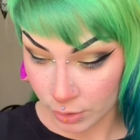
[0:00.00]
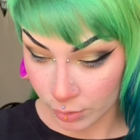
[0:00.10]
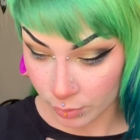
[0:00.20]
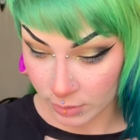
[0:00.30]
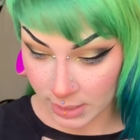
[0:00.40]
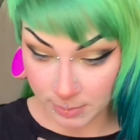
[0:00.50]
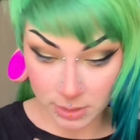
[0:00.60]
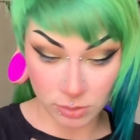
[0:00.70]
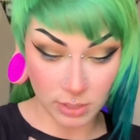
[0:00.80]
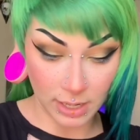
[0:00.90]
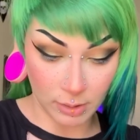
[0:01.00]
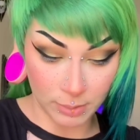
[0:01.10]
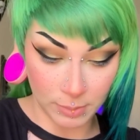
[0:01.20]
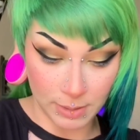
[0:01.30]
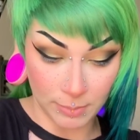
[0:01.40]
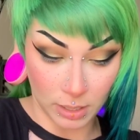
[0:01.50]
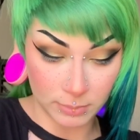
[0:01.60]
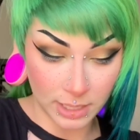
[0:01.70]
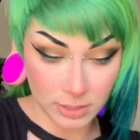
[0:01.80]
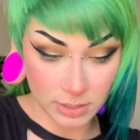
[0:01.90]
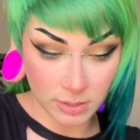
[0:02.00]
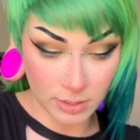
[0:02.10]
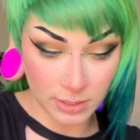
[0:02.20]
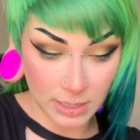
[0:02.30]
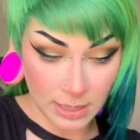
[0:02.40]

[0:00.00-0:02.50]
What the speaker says: to demonstrate how I put my bottom lashes on